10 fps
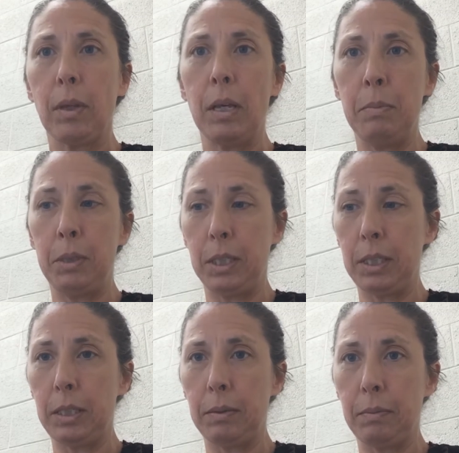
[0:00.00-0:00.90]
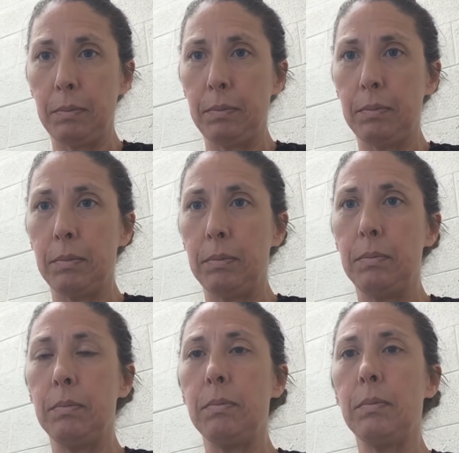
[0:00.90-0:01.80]
Imagist
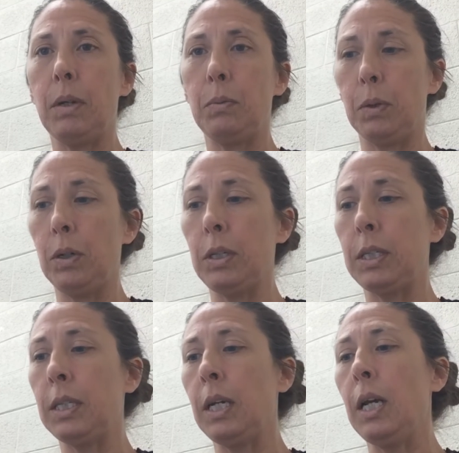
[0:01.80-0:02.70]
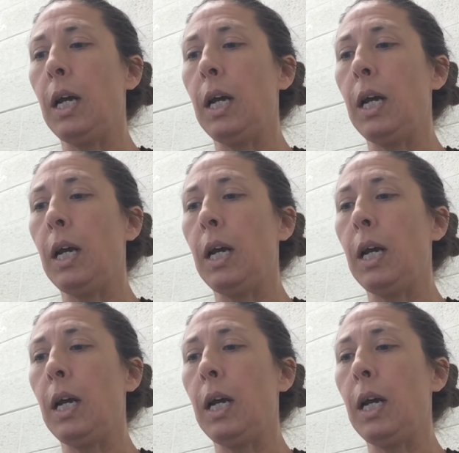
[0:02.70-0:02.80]
works.